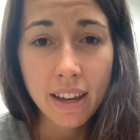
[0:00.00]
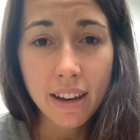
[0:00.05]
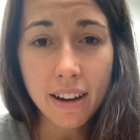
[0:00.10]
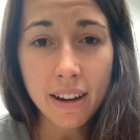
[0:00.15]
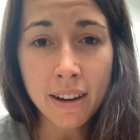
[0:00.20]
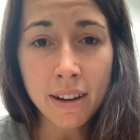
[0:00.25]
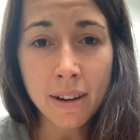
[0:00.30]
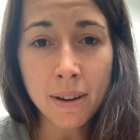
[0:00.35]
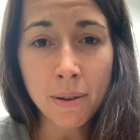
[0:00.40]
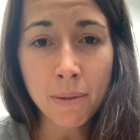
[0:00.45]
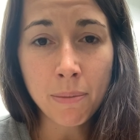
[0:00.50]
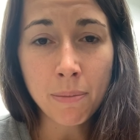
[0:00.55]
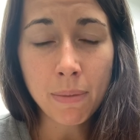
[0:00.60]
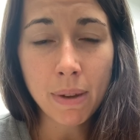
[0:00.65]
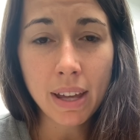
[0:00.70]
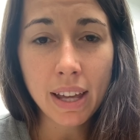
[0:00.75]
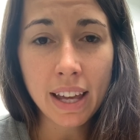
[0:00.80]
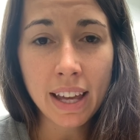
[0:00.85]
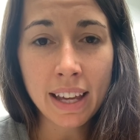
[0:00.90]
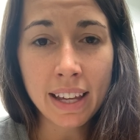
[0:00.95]

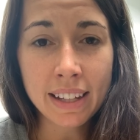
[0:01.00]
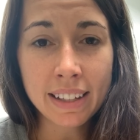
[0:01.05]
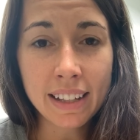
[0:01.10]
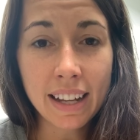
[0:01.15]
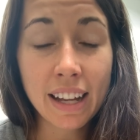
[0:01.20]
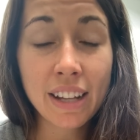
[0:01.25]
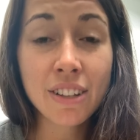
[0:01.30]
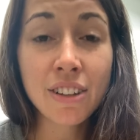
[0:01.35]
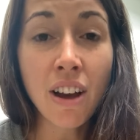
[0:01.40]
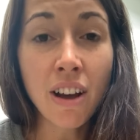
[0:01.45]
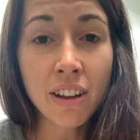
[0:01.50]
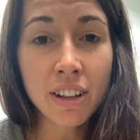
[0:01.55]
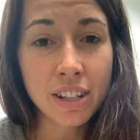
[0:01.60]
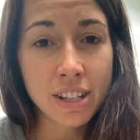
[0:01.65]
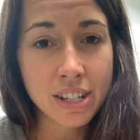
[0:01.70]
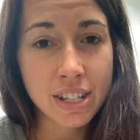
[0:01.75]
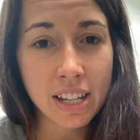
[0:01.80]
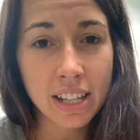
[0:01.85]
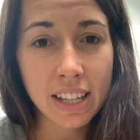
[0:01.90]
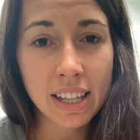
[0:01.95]
and
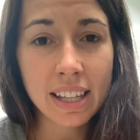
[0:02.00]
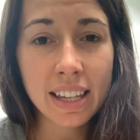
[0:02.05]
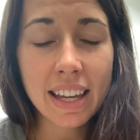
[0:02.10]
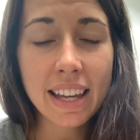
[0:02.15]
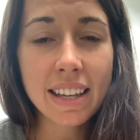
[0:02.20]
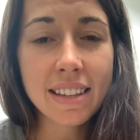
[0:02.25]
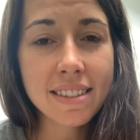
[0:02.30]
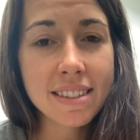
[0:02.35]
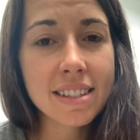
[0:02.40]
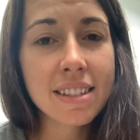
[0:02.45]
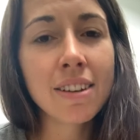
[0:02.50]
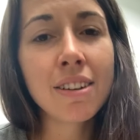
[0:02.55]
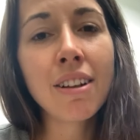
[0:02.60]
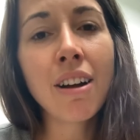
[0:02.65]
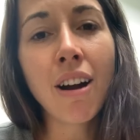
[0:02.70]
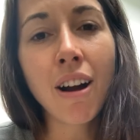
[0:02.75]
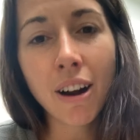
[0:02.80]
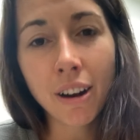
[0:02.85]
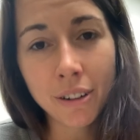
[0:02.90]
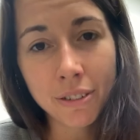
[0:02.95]
acknowledge that like it's still
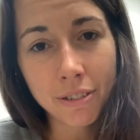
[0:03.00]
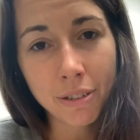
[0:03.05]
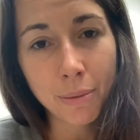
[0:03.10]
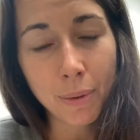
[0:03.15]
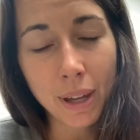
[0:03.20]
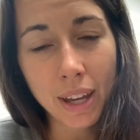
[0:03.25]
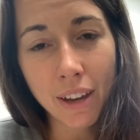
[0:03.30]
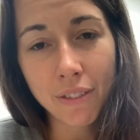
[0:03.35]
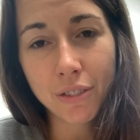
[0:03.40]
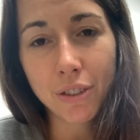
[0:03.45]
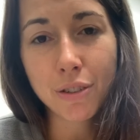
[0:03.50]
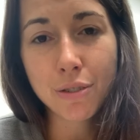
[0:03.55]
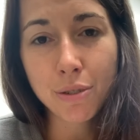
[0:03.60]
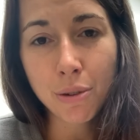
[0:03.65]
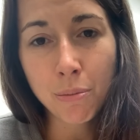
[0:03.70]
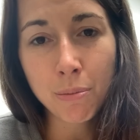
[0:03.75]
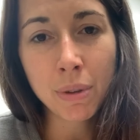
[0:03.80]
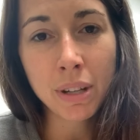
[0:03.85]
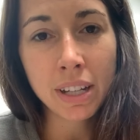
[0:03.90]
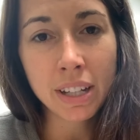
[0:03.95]
hard for me after
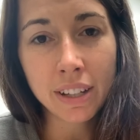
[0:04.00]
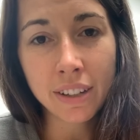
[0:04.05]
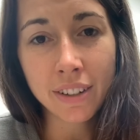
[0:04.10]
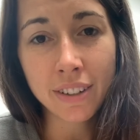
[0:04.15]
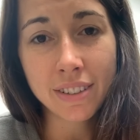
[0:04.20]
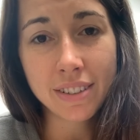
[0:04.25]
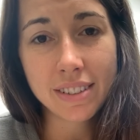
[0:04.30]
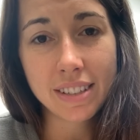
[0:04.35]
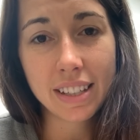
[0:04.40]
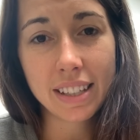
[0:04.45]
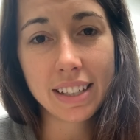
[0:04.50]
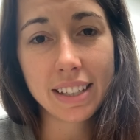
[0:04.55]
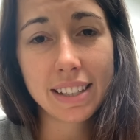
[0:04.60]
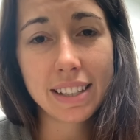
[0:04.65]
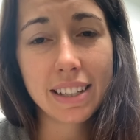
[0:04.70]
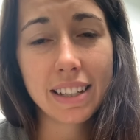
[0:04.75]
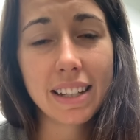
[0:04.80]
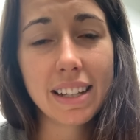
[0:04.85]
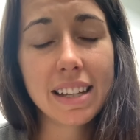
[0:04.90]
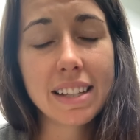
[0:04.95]
so many years. Like
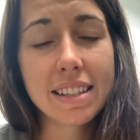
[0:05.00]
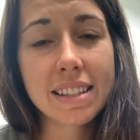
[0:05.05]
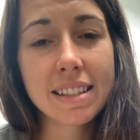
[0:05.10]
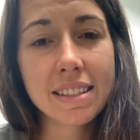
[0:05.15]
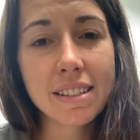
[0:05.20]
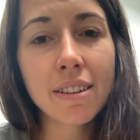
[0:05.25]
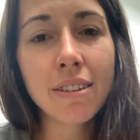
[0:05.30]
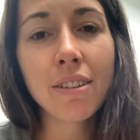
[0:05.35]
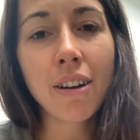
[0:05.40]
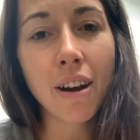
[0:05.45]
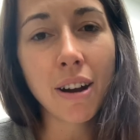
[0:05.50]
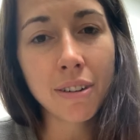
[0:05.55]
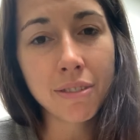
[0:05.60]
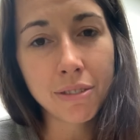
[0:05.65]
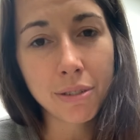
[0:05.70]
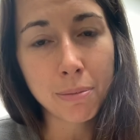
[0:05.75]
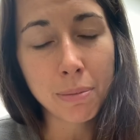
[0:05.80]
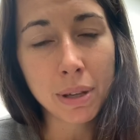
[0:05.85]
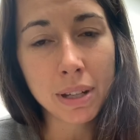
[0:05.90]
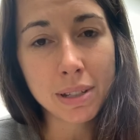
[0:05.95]
it's still hard
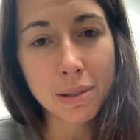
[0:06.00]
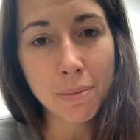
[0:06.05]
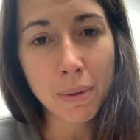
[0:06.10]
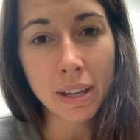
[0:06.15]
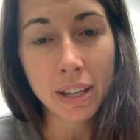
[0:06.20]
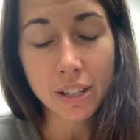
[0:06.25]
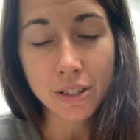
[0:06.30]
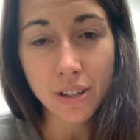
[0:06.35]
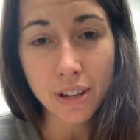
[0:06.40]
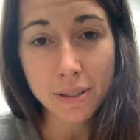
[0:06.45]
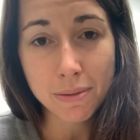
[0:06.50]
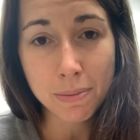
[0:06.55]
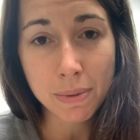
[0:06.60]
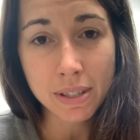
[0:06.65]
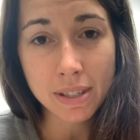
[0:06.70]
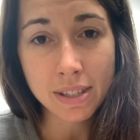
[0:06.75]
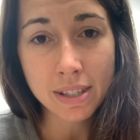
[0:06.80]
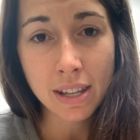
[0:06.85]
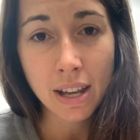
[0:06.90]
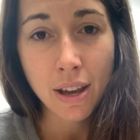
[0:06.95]
for me to make
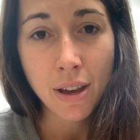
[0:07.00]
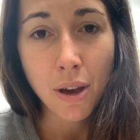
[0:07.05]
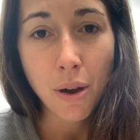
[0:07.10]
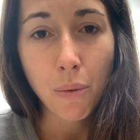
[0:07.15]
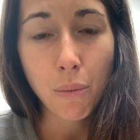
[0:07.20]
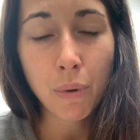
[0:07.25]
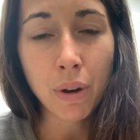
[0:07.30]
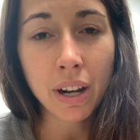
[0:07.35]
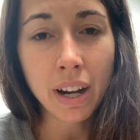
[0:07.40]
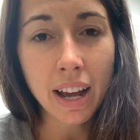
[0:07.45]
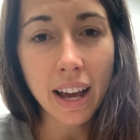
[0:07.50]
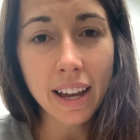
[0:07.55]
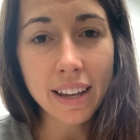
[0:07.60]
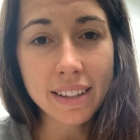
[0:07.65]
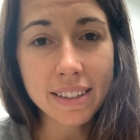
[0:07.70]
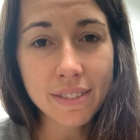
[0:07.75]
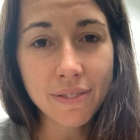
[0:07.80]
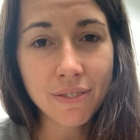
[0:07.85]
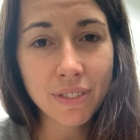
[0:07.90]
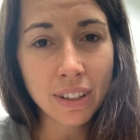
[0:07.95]
adjustments when
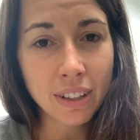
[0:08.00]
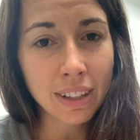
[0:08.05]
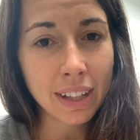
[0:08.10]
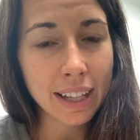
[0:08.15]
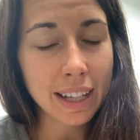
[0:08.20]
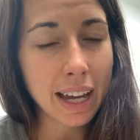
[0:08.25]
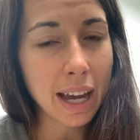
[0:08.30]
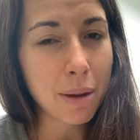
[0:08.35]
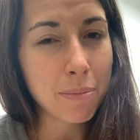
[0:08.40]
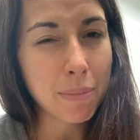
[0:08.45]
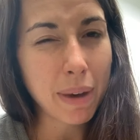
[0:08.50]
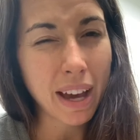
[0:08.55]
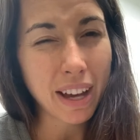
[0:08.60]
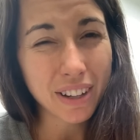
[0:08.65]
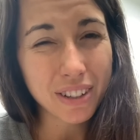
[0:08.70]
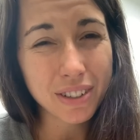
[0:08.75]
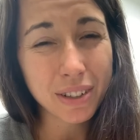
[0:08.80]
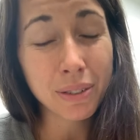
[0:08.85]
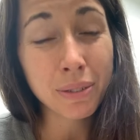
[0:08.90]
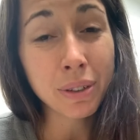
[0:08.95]
I feel like I'm
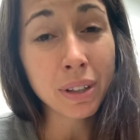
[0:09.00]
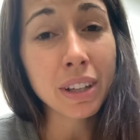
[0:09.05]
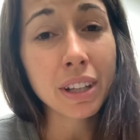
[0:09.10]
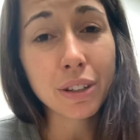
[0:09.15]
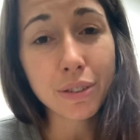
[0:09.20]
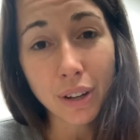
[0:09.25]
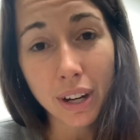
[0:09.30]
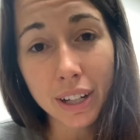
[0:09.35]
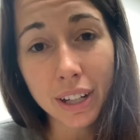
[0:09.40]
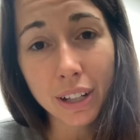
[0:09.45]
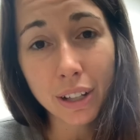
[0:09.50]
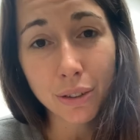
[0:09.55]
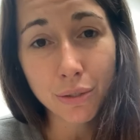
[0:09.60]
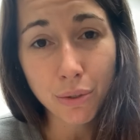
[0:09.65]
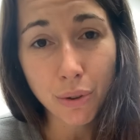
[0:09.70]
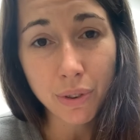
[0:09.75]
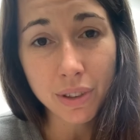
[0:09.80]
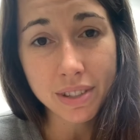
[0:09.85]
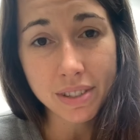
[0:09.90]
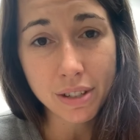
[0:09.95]
actually really trying to
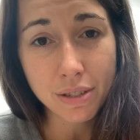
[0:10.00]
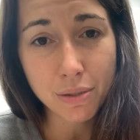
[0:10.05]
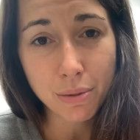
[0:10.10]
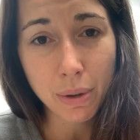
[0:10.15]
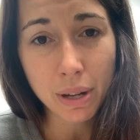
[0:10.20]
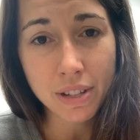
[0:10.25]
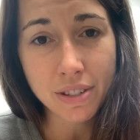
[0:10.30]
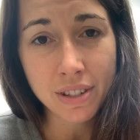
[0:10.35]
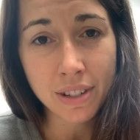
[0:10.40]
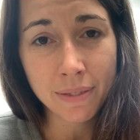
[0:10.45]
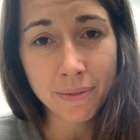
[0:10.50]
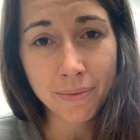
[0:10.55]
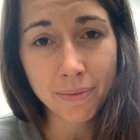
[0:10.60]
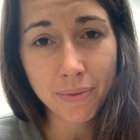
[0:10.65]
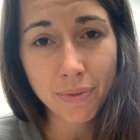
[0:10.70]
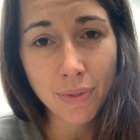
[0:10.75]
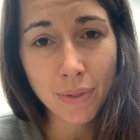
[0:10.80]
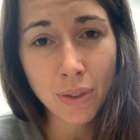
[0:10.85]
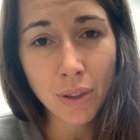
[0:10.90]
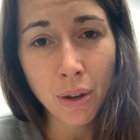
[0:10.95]
control the situation.
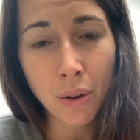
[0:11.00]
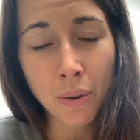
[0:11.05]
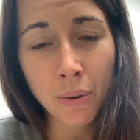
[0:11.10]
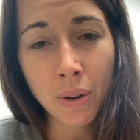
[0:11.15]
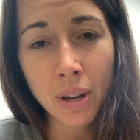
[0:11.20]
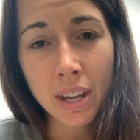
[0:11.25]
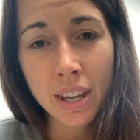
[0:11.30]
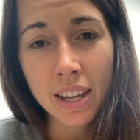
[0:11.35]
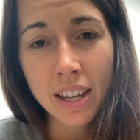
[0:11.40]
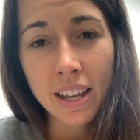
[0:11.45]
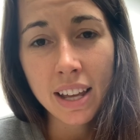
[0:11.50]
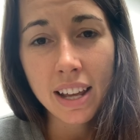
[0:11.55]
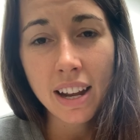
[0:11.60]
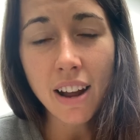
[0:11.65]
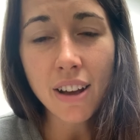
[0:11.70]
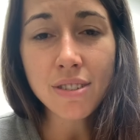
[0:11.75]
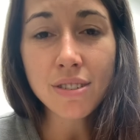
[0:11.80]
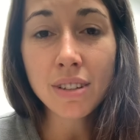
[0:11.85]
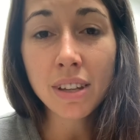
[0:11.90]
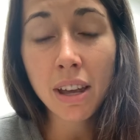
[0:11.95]
So it
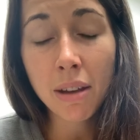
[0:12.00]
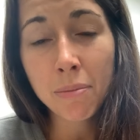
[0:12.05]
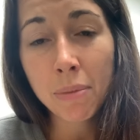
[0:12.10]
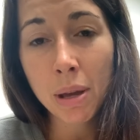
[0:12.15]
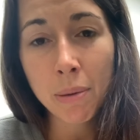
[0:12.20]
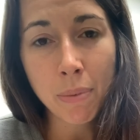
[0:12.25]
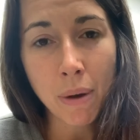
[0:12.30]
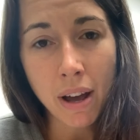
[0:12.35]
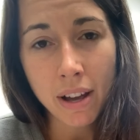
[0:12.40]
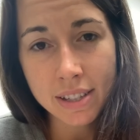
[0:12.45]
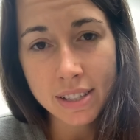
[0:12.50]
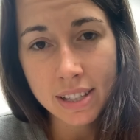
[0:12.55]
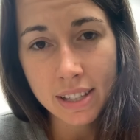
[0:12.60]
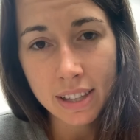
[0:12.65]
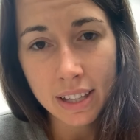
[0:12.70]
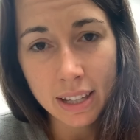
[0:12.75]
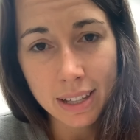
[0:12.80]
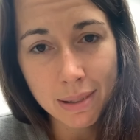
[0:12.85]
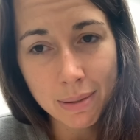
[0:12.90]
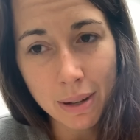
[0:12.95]
also gave me a pause to
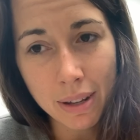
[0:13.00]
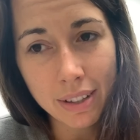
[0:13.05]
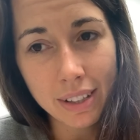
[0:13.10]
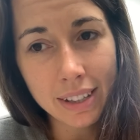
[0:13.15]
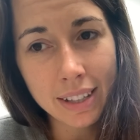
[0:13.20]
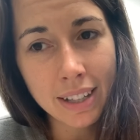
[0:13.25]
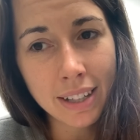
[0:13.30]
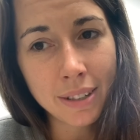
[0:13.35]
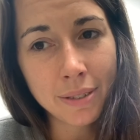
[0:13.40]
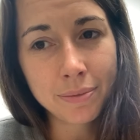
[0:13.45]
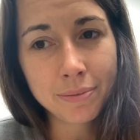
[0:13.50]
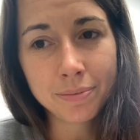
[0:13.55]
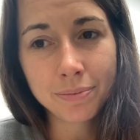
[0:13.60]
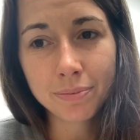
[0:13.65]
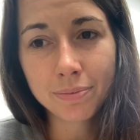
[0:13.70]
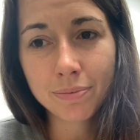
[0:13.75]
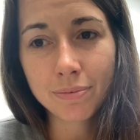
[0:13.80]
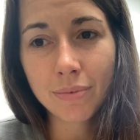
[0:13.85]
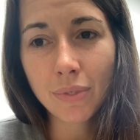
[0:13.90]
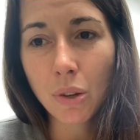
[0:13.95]
think about like
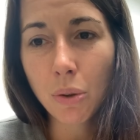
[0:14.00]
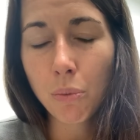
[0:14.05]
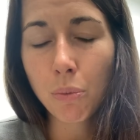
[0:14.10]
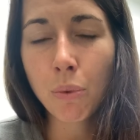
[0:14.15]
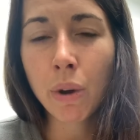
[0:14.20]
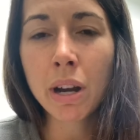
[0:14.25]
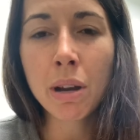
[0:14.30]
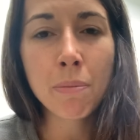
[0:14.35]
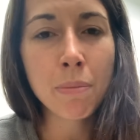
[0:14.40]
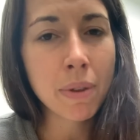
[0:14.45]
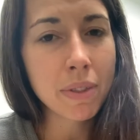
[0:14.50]
what